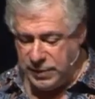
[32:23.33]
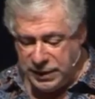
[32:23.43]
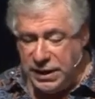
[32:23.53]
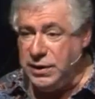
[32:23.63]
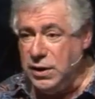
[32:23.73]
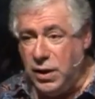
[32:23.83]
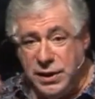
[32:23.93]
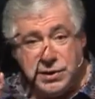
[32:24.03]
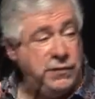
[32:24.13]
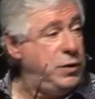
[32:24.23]
But they're the
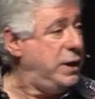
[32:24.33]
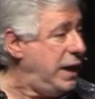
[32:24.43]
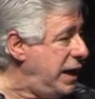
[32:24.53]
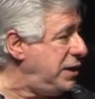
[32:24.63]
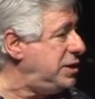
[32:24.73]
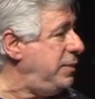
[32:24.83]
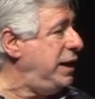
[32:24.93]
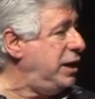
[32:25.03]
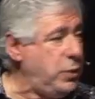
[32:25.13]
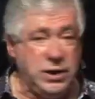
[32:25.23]
guys. So if you want to ask them
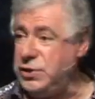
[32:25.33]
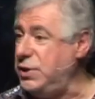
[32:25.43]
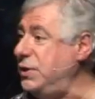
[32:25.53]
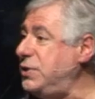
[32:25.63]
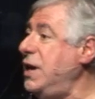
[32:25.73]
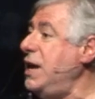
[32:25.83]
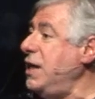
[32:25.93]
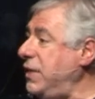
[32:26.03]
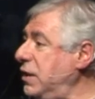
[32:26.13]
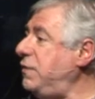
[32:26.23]
any questions,
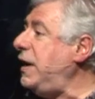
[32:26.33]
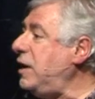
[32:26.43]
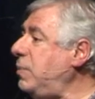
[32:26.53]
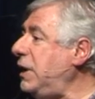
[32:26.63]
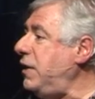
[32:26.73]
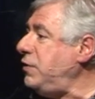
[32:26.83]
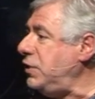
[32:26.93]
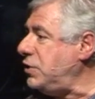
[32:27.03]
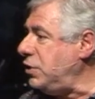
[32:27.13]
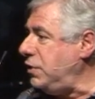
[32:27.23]
they're available after
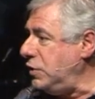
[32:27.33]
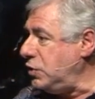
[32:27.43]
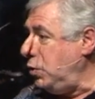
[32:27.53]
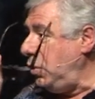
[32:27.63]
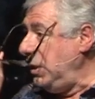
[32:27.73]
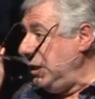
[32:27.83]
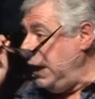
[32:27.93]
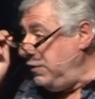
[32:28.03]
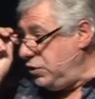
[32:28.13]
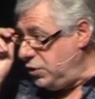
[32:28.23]
the service or
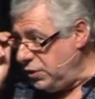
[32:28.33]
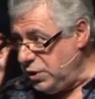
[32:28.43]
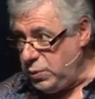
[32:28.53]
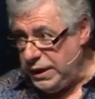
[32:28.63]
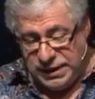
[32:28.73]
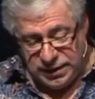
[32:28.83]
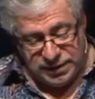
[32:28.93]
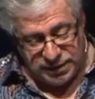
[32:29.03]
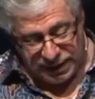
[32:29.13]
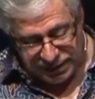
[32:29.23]
even during the week,
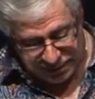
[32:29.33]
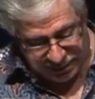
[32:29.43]
and they can